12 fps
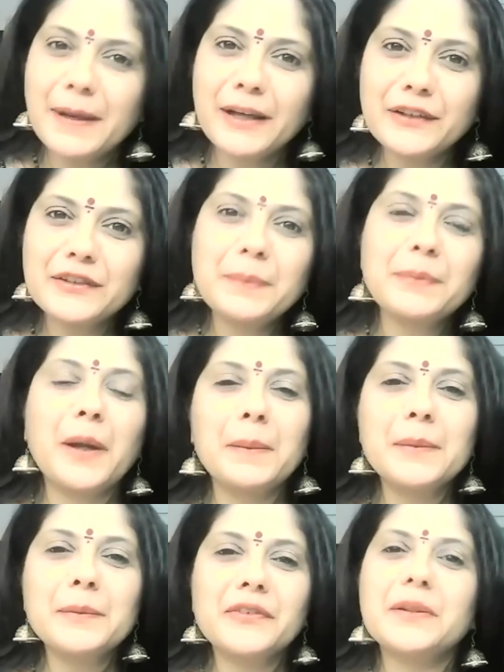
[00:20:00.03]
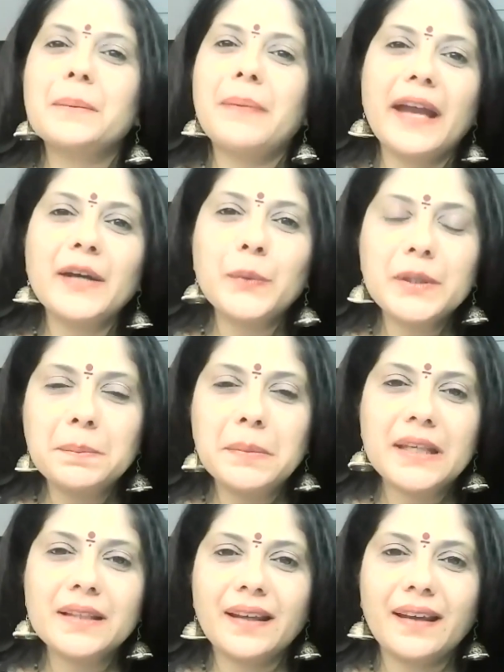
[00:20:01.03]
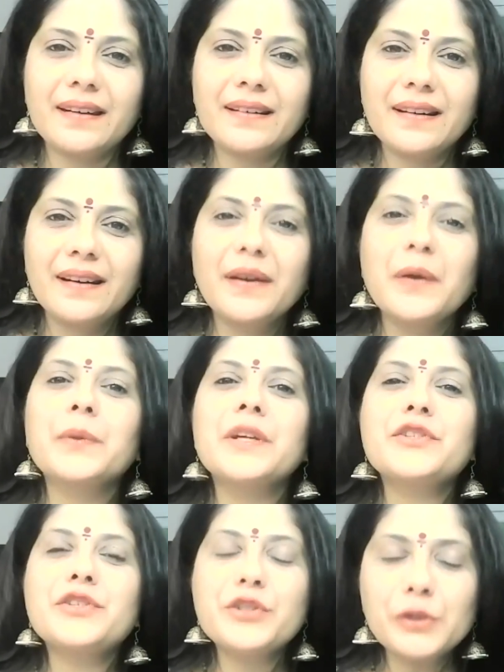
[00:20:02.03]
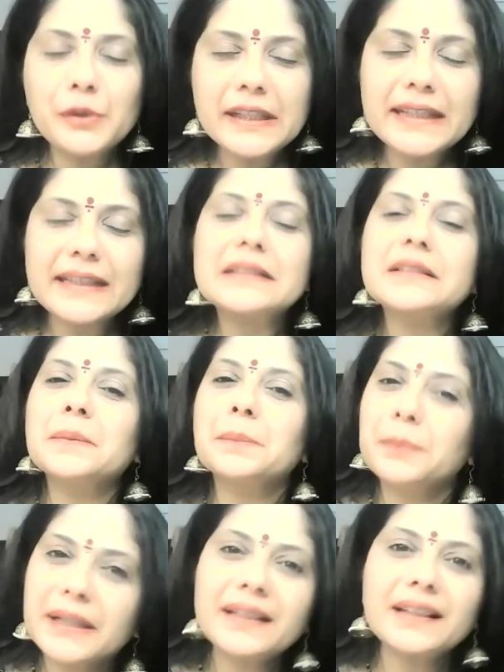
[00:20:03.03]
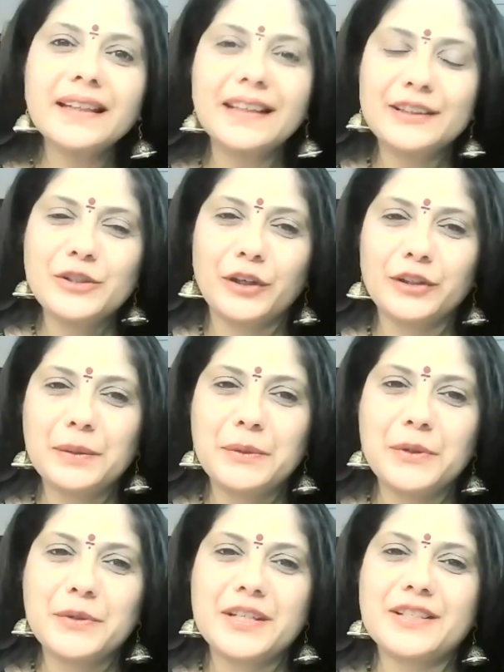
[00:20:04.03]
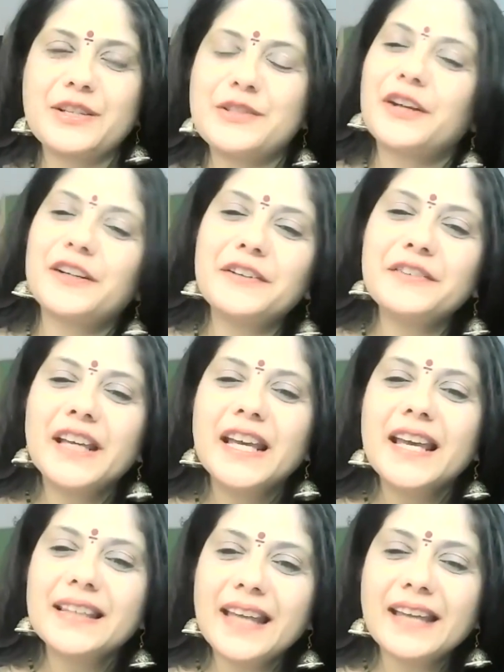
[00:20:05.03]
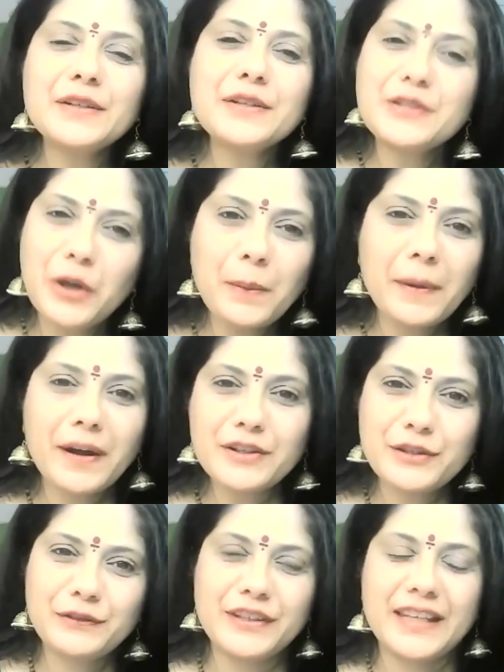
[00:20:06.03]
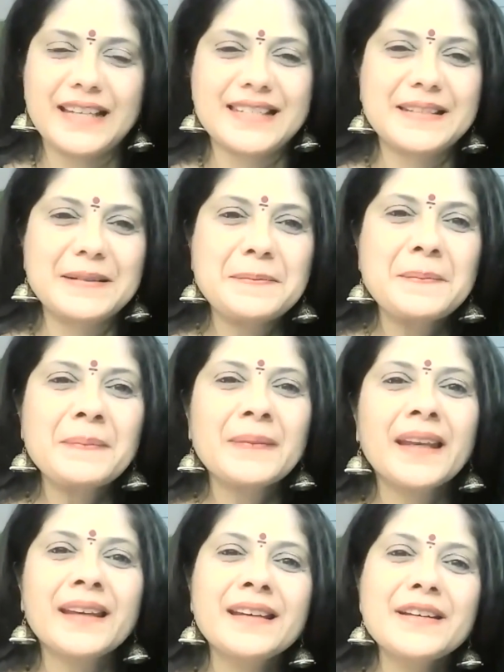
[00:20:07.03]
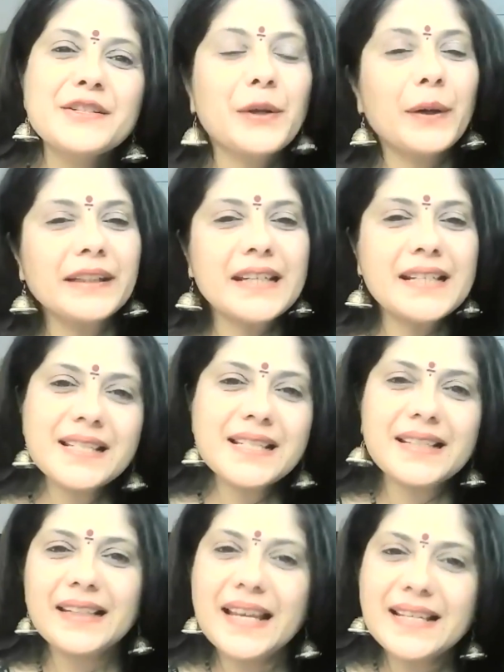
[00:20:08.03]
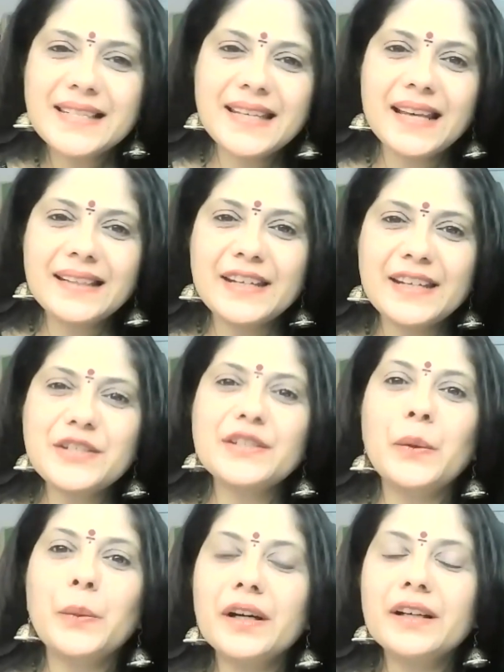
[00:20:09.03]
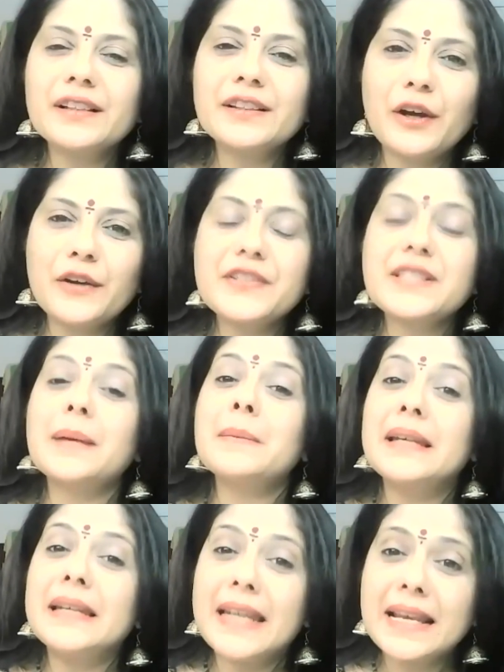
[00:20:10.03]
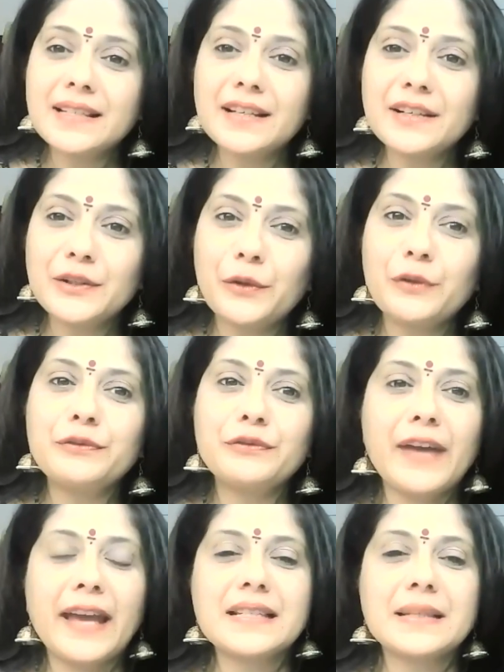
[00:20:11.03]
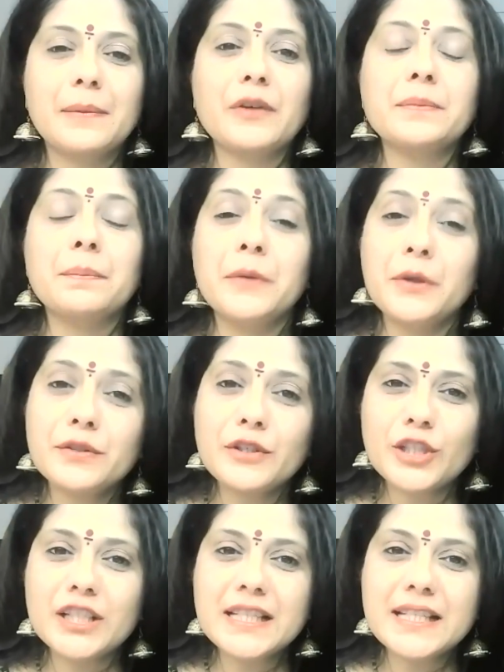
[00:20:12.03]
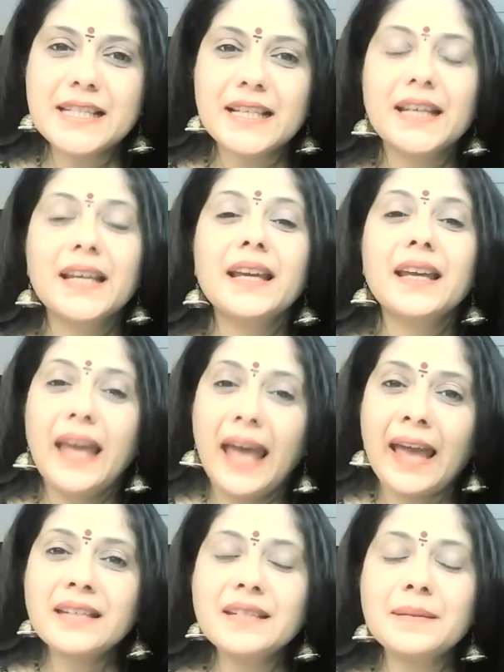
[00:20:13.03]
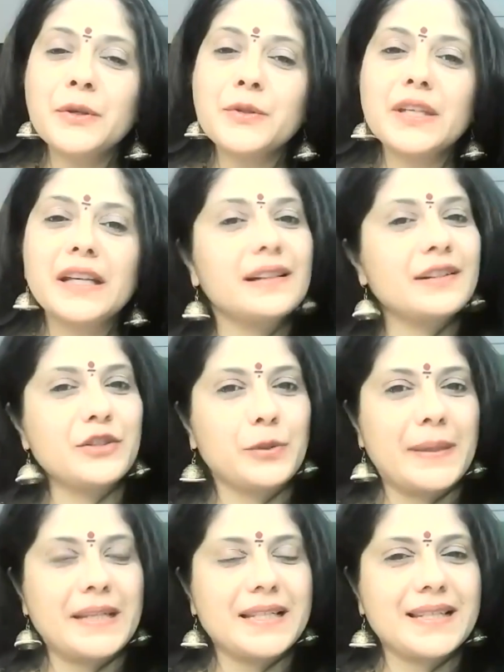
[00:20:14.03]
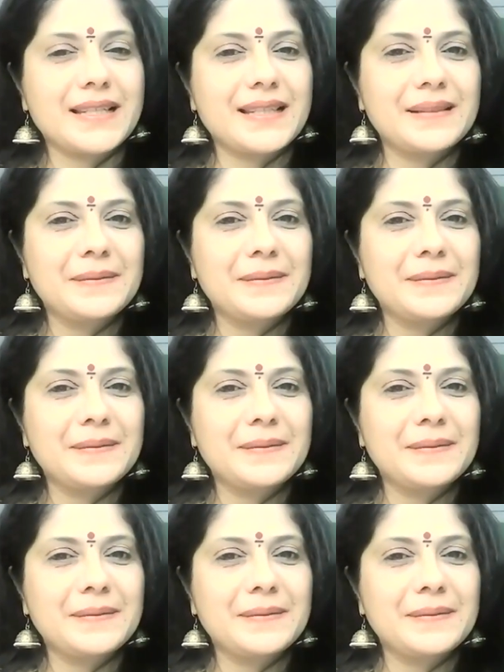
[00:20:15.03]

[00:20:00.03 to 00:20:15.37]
spite of the problem of the bandwidth being there, we truly and completely enjoyed the music. So, Saurav, thank you so much for that. So, audience, let's get into the world of some lesser known facts about musicians and musical instruments.